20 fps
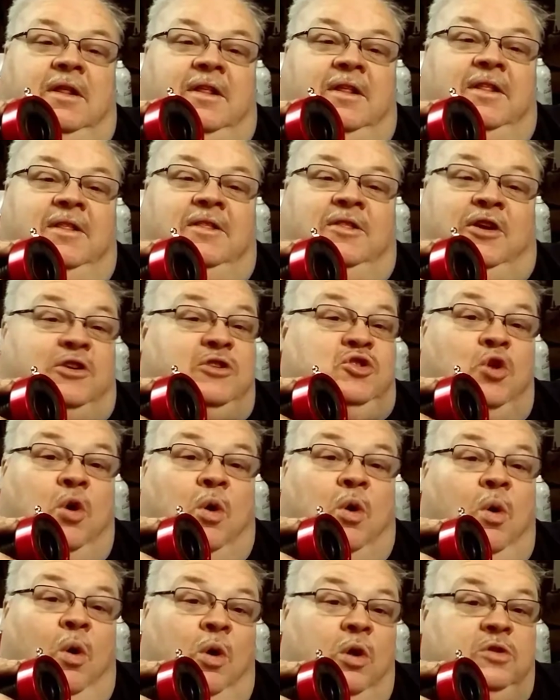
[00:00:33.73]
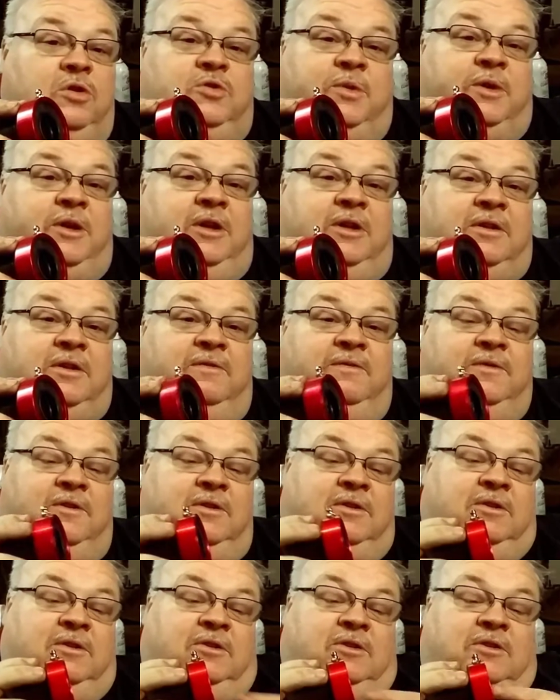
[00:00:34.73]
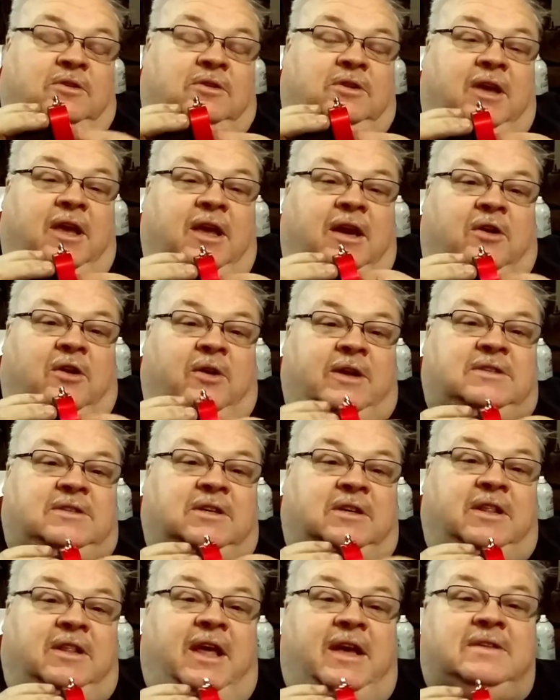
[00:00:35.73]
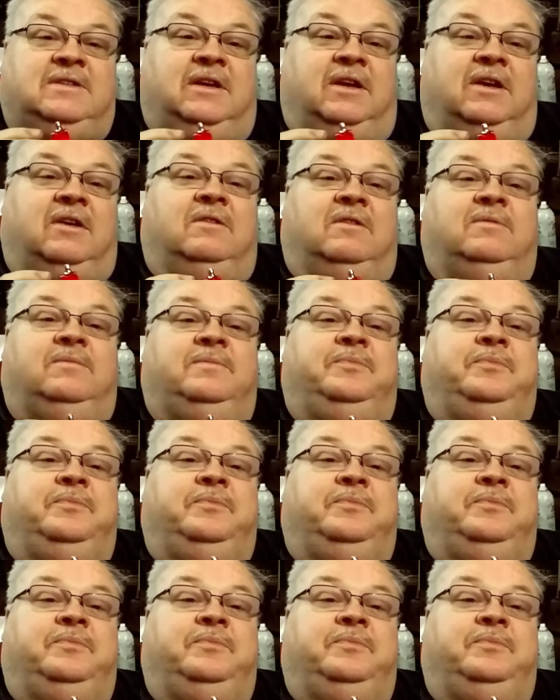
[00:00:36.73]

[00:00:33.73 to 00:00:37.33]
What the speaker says: there's no hole drilled to get grease into that seal.